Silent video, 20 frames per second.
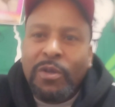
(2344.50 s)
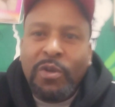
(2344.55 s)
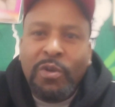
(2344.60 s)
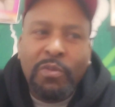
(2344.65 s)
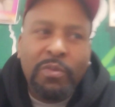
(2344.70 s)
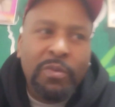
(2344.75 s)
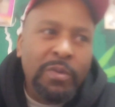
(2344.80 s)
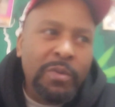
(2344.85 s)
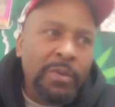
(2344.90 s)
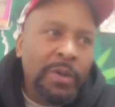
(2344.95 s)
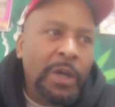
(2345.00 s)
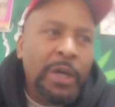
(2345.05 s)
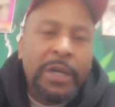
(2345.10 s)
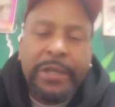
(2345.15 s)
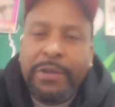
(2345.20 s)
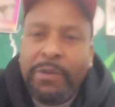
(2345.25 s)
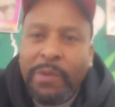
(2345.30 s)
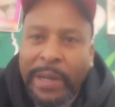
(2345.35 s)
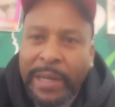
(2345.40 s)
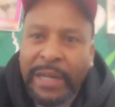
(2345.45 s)
you
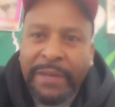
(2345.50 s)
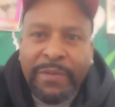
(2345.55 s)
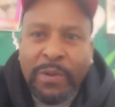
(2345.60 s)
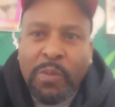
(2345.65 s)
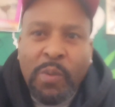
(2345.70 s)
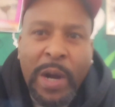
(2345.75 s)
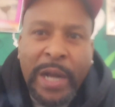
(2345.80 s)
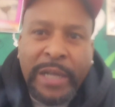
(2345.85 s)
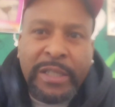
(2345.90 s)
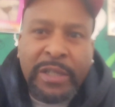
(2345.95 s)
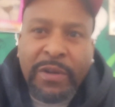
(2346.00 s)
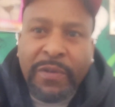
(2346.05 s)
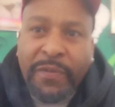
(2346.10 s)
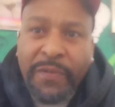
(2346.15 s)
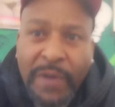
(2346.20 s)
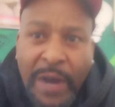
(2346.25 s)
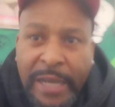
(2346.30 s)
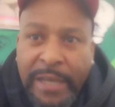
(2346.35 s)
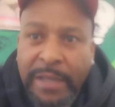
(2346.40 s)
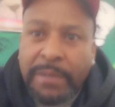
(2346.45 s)
you ain't even watching the
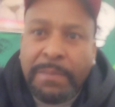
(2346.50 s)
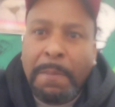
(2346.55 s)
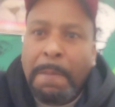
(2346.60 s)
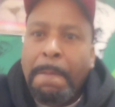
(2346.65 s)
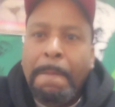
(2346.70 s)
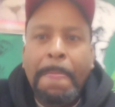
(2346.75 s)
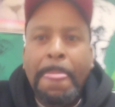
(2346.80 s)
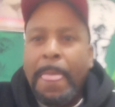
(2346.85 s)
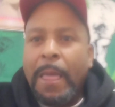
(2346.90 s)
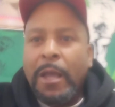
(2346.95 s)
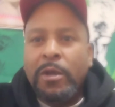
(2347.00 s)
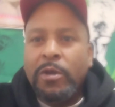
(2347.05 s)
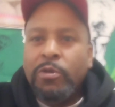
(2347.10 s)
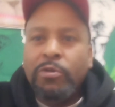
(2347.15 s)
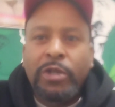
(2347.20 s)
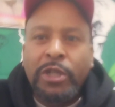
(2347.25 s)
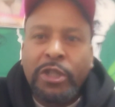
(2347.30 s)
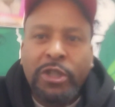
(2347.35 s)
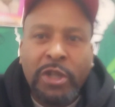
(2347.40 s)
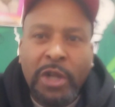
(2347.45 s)
fight.
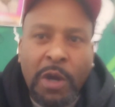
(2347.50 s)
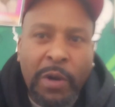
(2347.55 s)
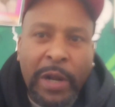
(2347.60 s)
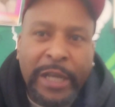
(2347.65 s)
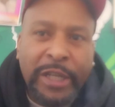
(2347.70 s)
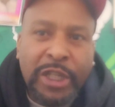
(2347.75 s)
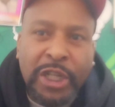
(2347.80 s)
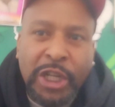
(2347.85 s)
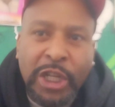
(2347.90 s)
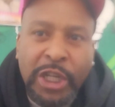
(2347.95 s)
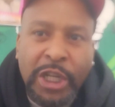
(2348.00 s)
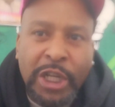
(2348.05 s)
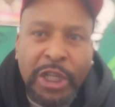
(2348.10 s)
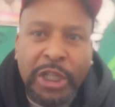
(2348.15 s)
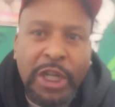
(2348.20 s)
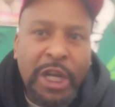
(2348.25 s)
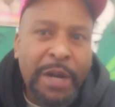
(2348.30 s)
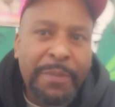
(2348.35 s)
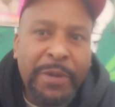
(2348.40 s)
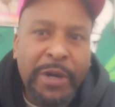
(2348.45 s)
You just know that
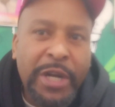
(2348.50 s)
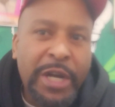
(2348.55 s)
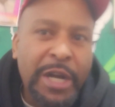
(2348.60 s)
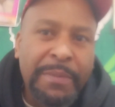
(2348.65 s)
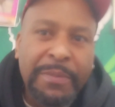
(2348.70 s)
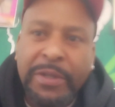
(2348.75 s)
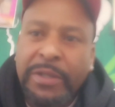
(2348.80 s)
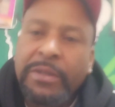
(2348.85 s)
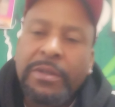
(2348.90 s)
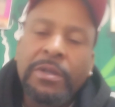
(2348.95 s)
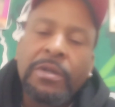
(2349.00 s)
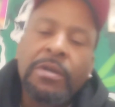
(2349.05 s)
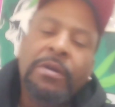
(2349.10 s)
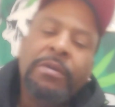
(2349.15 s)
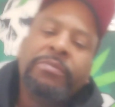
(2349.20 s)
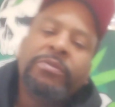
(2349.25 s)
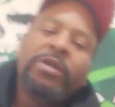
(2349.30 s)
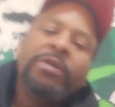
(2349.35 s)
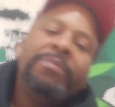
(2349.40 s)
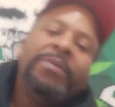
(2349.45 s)
sledgehammer coming. You know what I'm